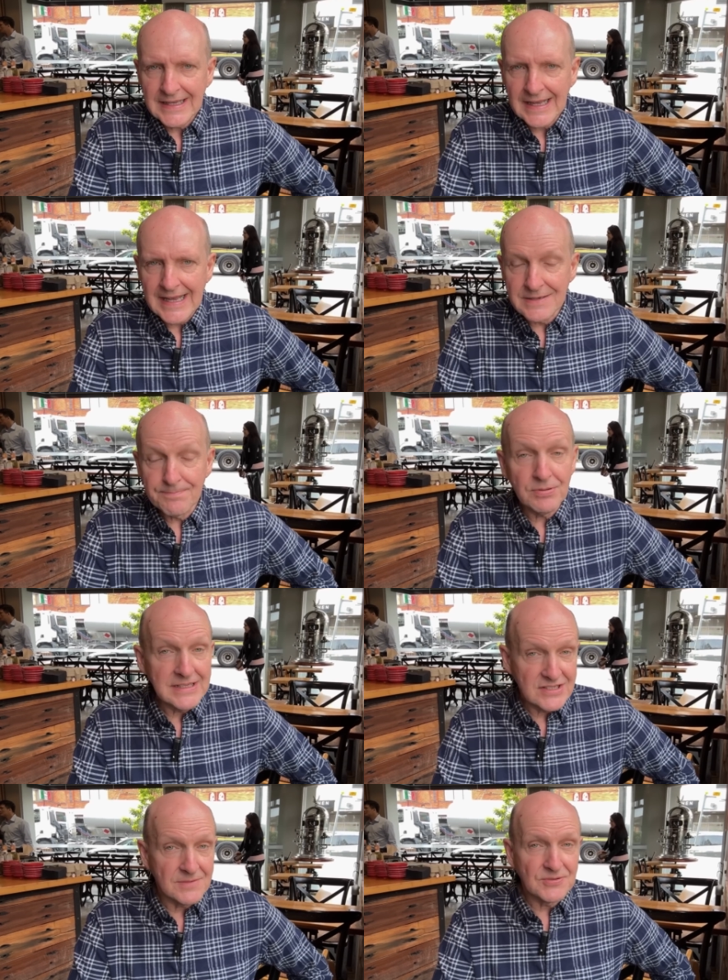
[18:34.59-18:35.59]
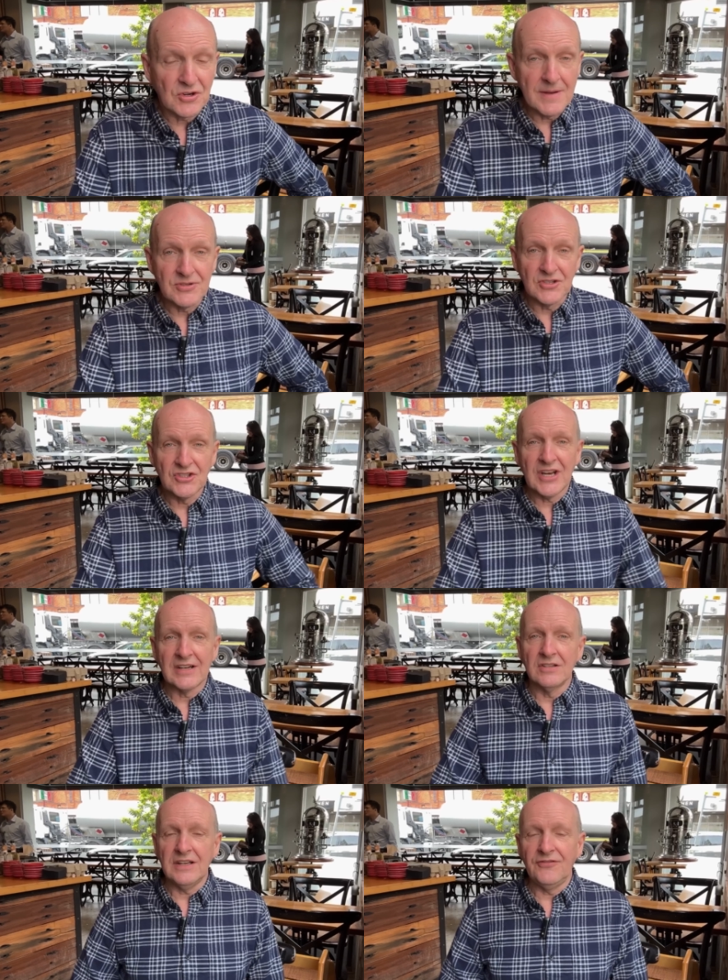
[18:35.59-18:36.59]
and please subscribe to the
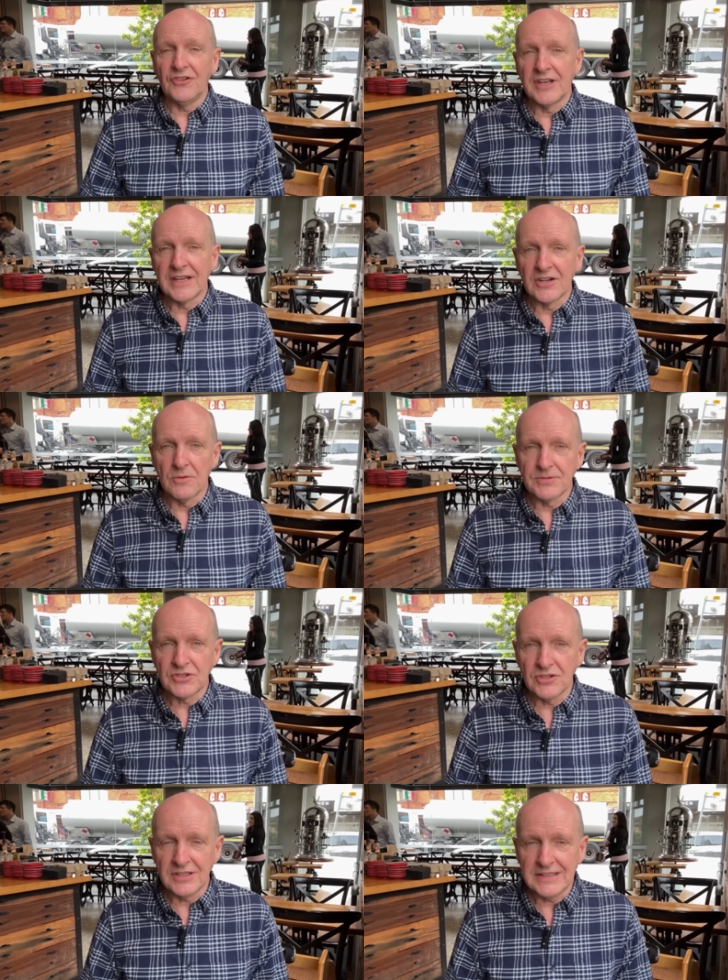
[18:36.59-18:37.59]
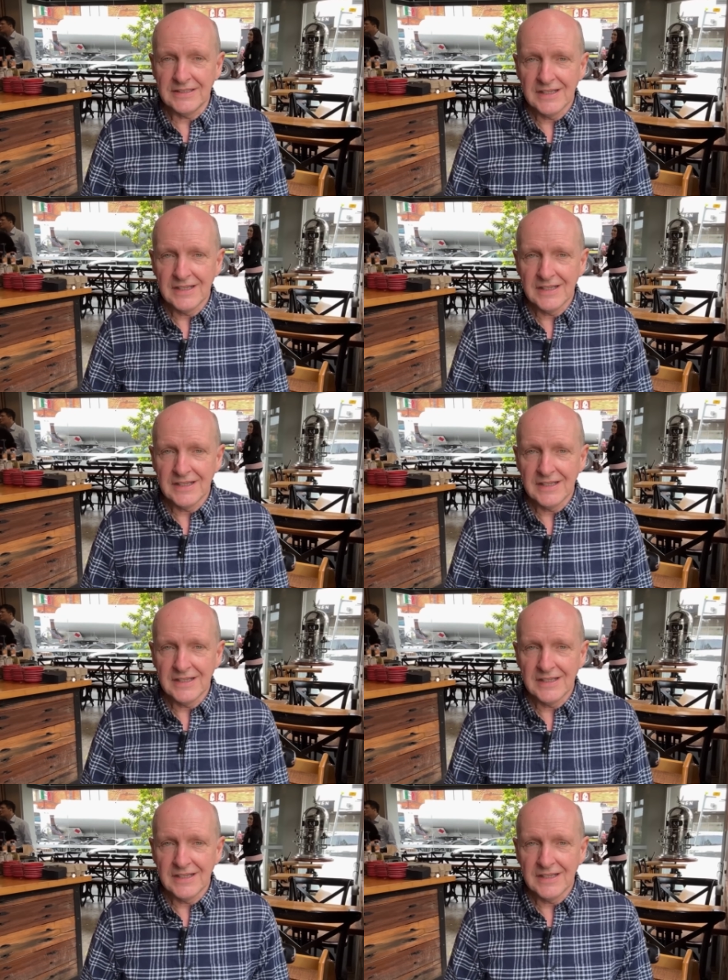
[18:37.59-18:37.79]
channel if you get an opportunity.